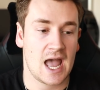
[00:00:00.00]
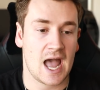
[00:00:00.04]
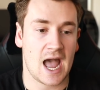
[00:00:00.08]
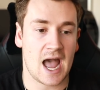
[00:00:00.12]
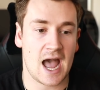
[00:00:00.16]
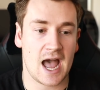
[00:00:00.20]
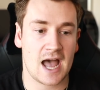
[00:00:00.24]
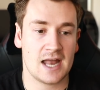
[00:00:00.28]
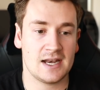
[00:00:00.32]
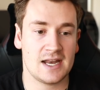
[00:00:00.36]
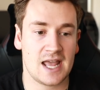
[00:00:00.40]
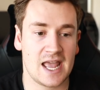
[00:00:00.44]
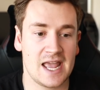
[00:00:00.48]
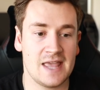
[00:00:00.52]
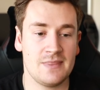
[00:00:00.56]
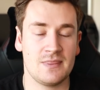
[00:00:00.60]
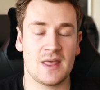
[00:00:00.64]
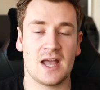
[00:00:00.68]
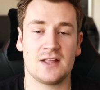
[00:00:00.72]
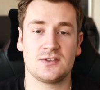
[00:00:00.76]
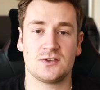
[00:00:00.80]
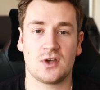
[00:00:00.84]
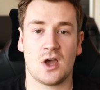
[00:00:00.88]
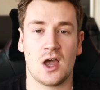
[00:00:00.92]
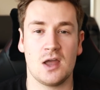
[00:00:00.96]
And in
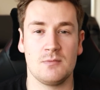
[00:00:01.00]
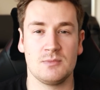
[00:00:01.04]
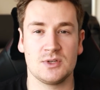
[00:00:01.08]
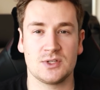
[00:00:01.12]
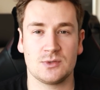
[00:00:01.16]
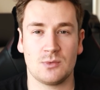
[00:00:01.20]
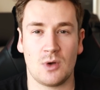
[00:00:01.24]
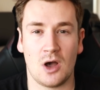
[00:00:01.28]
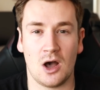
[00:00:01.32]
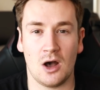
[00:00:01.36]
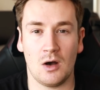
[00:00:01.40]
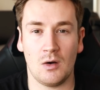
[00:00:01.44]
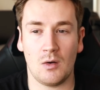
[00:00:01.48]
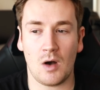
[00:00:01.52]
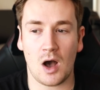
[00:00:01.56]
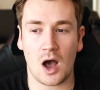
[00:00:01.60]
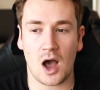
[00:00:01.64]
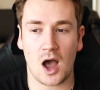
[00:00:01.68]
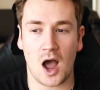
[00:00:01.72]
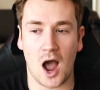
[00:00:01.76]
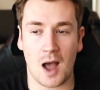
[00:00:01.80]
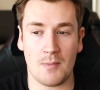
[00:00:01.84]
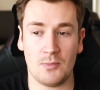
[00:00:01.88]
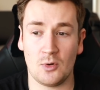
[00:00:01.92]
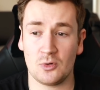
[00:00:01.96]
that time as well,
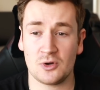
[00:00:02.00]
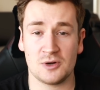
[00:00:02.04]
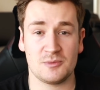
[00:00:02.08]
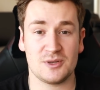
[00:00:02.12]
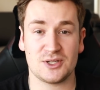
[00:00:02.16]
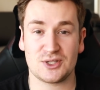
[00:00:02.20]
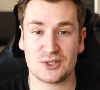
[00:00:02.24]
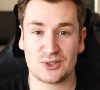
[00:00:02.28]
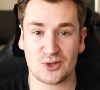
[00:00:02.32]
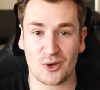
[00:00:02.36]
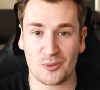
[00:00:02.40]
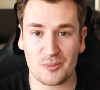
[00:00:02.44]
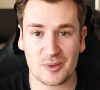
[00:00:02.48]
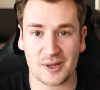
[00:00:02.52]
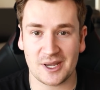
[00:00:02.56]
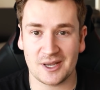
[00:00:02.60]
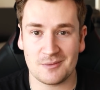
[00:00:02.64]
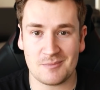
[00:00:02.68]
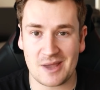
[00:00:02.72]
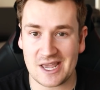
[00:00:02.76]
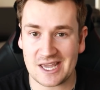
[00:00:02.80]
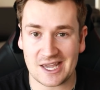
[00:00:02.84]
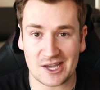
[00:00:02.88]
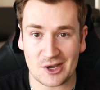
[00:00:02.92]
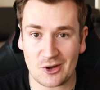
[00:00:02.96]
I'm not going to be stopping
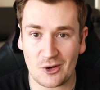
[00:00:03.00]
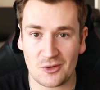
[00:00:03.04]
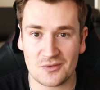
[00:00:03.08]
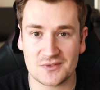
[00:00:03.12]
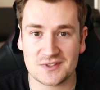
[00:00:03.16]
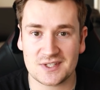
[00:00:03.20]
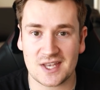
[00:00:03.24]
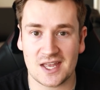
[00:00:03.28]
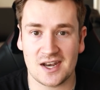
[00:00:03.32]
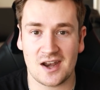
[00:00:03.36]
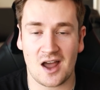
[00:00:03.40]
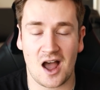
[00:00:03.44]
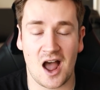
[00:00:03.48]
making content.